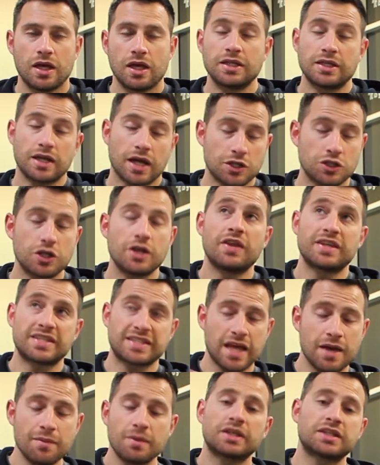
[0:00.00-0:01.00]
actually the
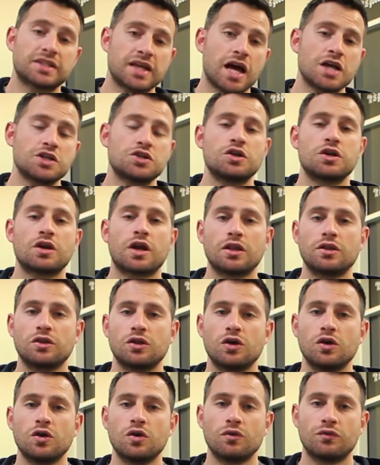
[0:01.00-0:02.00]
same exercise you can
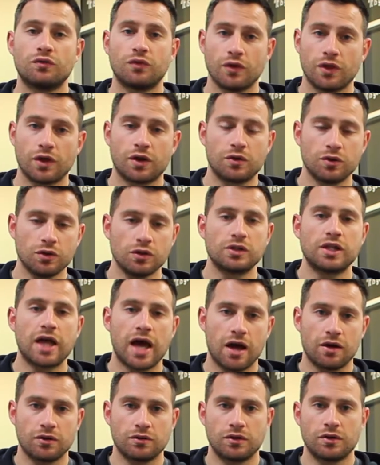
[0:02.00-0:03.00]
do for the cool
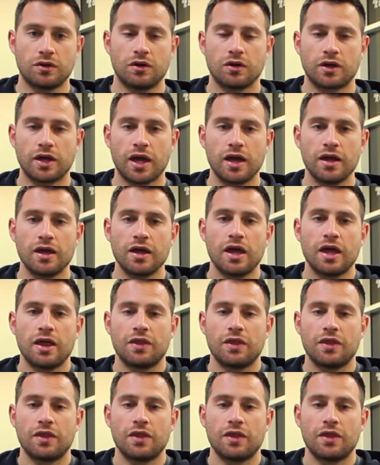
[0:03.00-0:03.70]
down, okay?